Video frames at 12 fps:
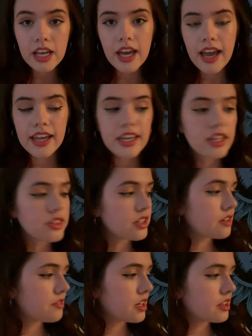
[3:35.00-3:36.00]
I can't
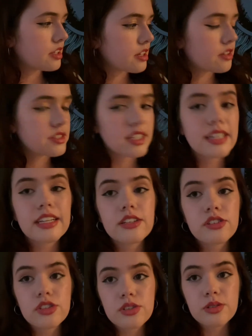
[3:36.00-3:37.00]
think of anything else I need to
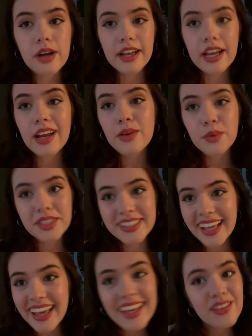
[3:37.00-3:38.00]
do. I kind of worked
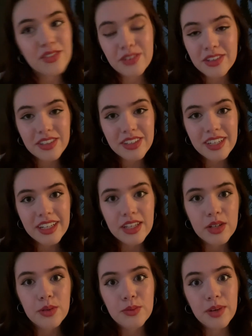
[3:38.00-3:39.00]
ahead for
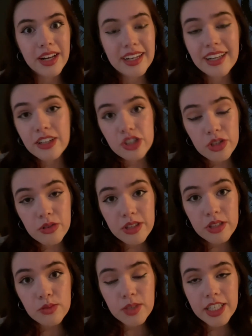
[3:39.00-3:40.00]
what I need to do
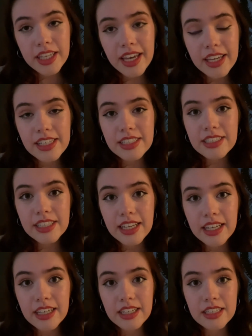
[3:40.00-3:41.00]
this weekend
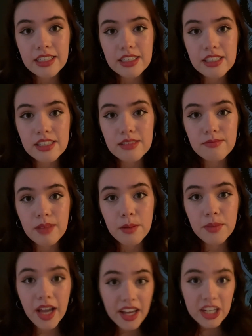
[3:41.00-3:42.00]
and I'm
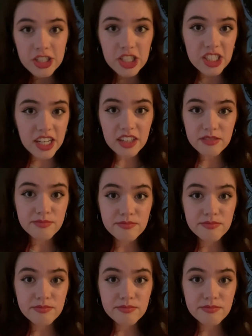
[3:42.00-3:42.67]
kind of just here.